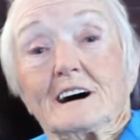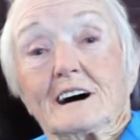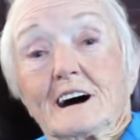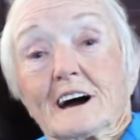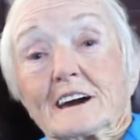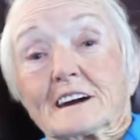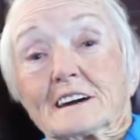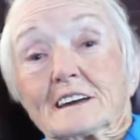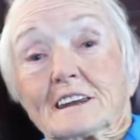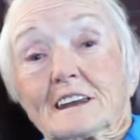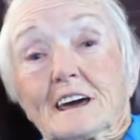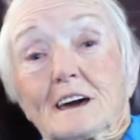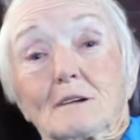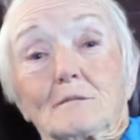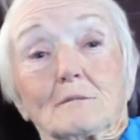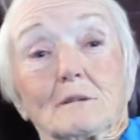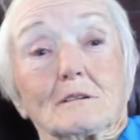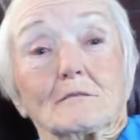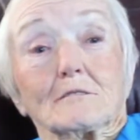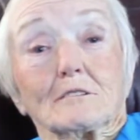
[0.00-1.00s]
I can
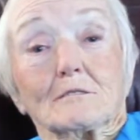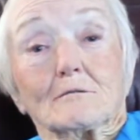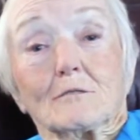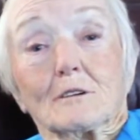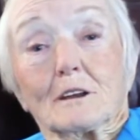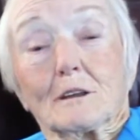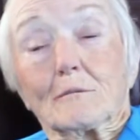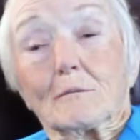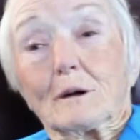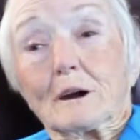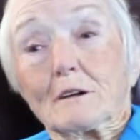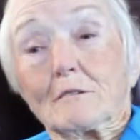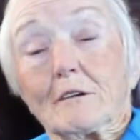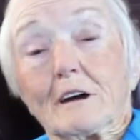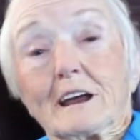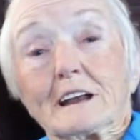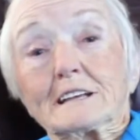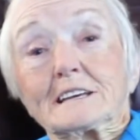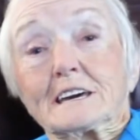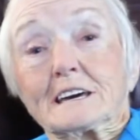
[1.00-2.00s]
name every one of my
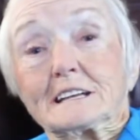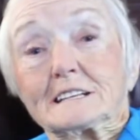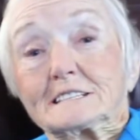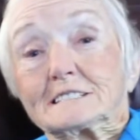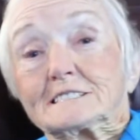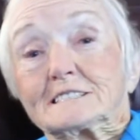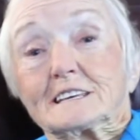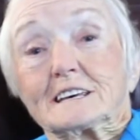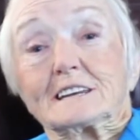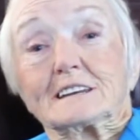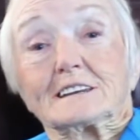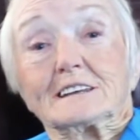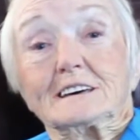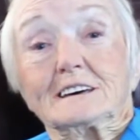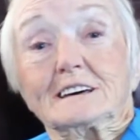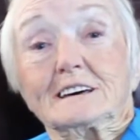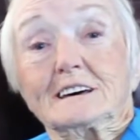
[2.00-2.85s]
grandkids that